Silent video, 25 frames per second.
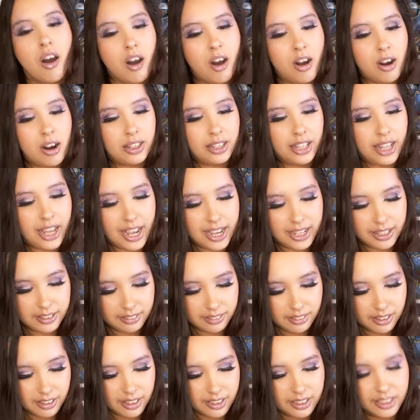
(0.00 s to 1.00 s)
are like
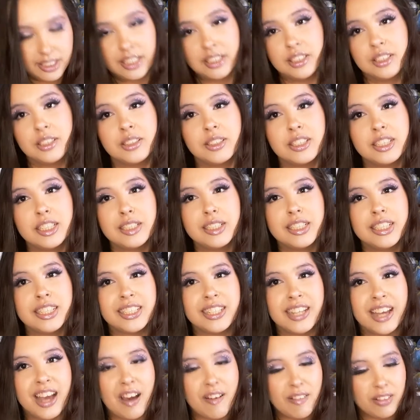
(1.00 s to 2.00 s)
accessories,
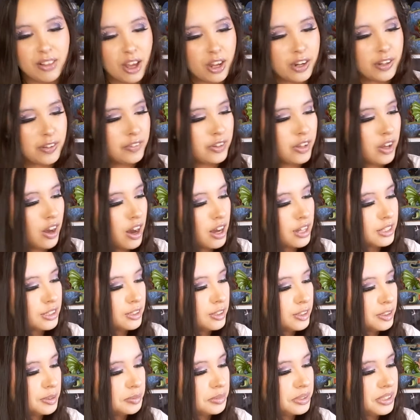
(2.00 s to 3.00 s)
because they have a lot of
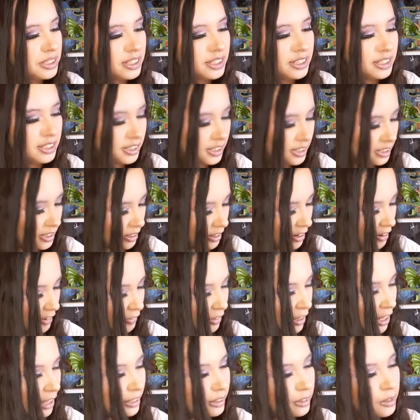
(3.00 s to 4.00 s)
costumes this year
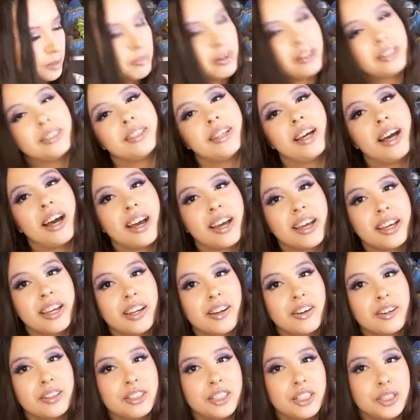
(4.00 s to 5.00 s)
of like the Monster High
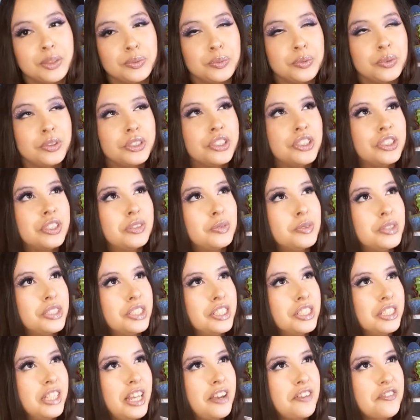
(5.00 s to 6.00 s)
character,
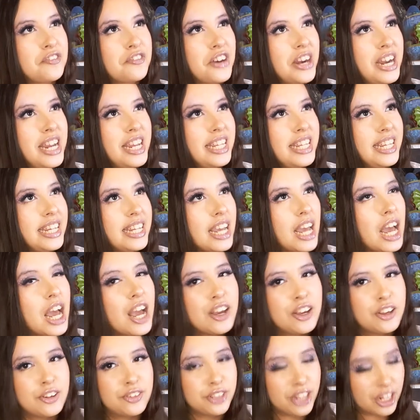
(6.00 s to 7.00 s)
which is like Frankie,
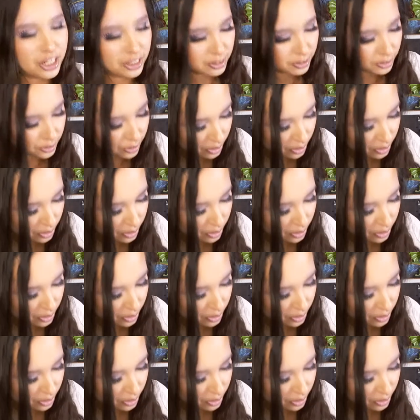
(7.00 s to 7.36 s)
Jackie